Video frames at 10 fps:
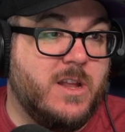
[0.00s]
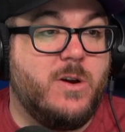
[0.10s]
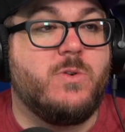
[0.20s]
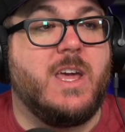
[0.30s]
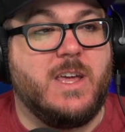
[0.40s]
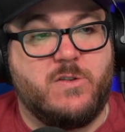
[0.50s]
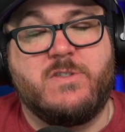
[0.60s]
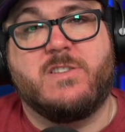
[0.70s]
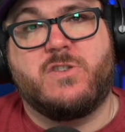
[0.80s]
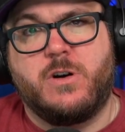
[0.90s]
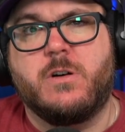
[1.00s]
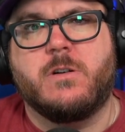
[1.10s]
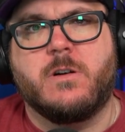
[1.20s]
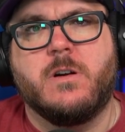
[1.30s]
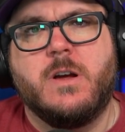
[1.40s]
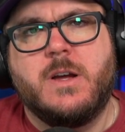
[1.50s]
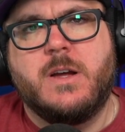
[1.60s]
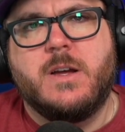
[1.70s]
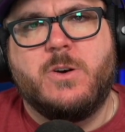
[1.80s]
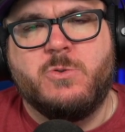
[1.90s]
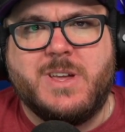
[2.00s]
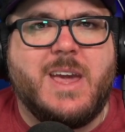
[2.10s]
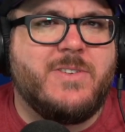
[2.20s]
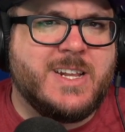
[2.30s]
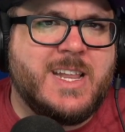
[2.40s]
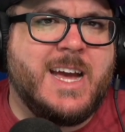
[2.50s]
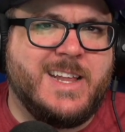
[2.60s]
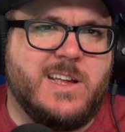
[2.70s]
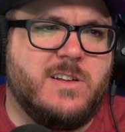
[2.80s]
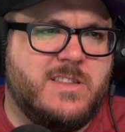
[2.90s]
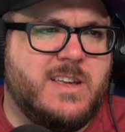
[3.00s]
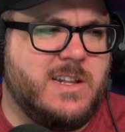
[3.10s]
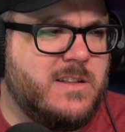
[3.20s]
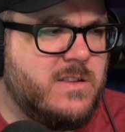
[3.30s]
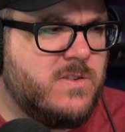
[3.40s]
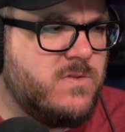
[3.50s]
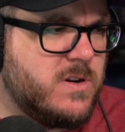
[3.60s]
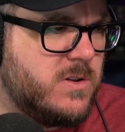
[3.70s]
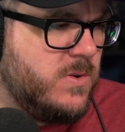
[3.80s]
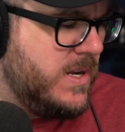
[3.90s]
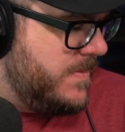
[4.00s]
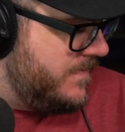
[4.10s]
Okay, Chris Carter, who gave it a 9 out of 10 at Destructoid.